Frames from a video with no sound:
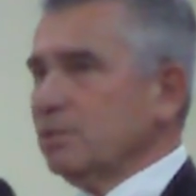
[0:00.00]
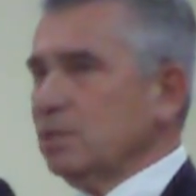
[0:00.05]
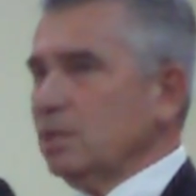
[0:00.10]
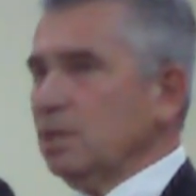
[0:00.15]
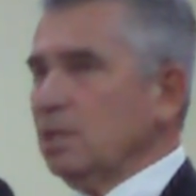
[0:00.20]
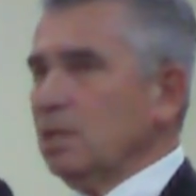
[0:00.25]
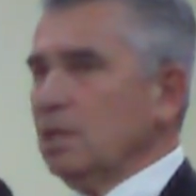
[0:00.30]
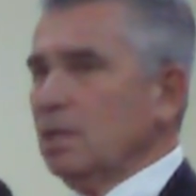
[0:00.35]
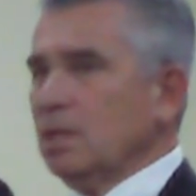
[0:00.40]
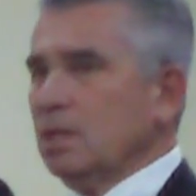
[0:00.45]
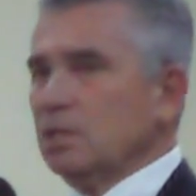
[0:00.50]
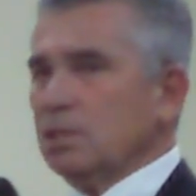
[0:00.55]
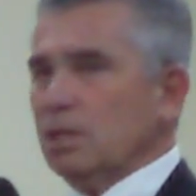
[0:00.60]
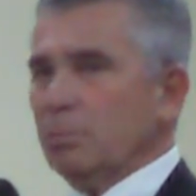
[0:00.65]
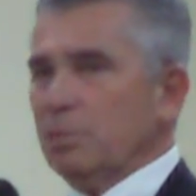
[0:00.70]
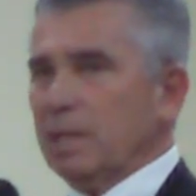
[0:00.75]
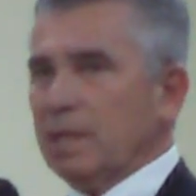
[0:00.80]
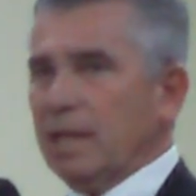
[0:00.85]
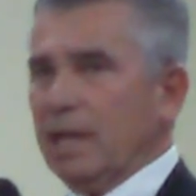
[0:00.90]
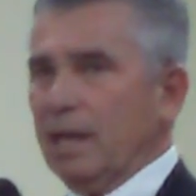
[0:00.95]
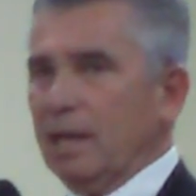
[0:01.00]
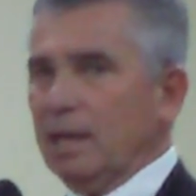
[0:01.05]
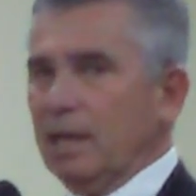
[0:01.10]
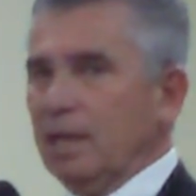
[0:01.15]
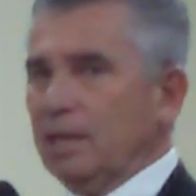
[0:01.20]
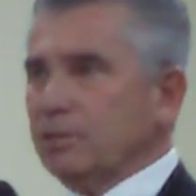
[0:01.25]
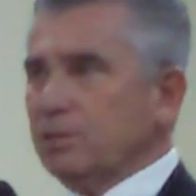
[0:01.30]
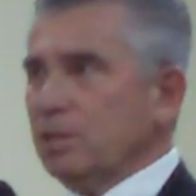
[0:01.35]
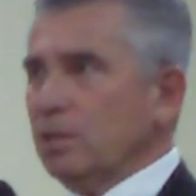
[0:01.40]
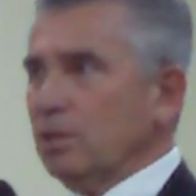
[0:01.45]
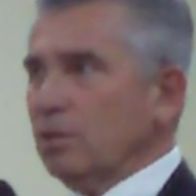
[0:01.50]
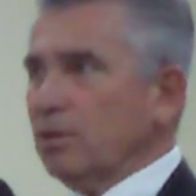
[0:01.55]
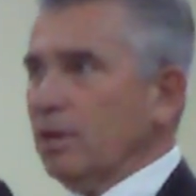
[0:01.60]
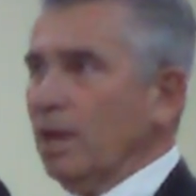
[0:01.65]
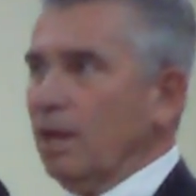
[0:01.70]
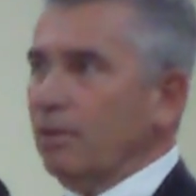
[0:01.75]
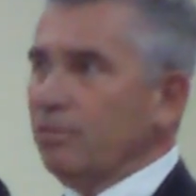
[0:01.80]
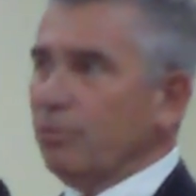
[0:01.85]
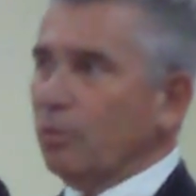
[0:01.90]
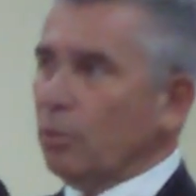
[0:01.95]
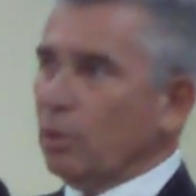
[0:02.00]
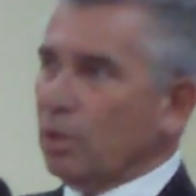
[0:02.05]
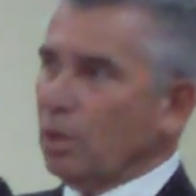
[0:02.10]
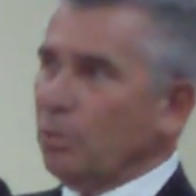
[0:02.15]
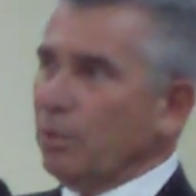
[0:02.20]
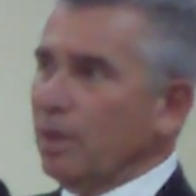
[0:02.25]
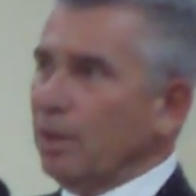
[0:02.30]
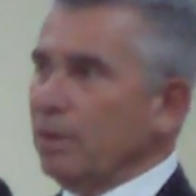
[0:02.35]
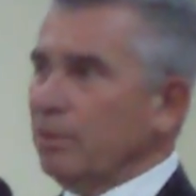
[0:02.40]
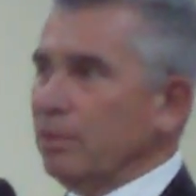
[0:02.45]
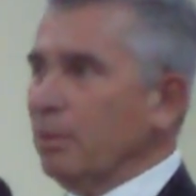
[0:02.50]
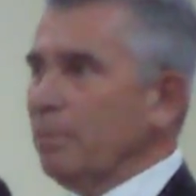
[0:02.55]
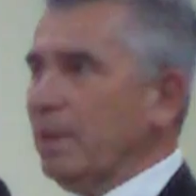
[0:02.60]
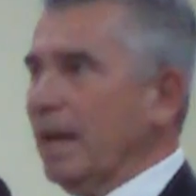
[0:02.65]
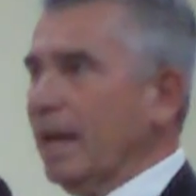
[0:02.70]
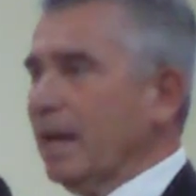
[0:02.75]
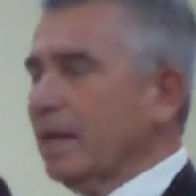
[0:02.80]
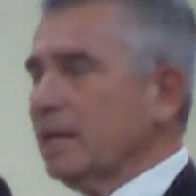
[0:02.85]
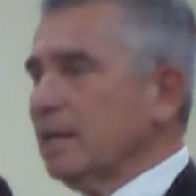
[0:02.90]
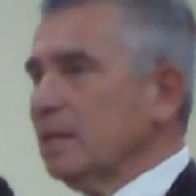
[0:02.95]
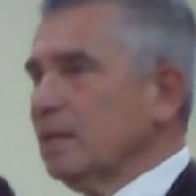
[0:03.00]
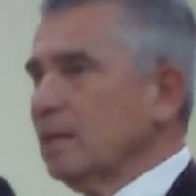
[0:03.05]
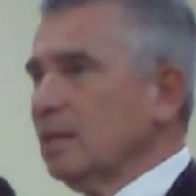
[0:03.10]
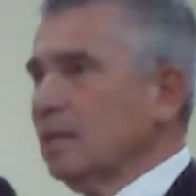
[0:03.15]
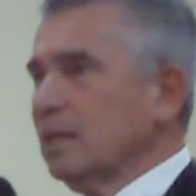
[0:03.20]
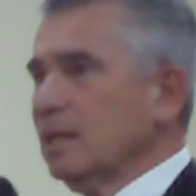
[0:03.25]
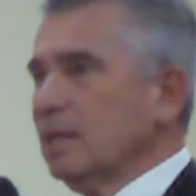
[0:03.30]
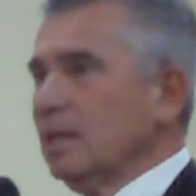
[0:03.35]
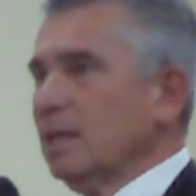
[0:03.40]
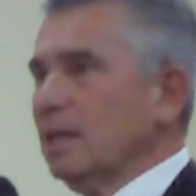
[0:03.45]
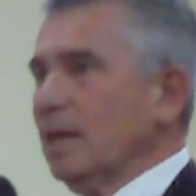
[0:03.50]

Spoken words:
I see some of the candidates here, Donna Forg way in the back, and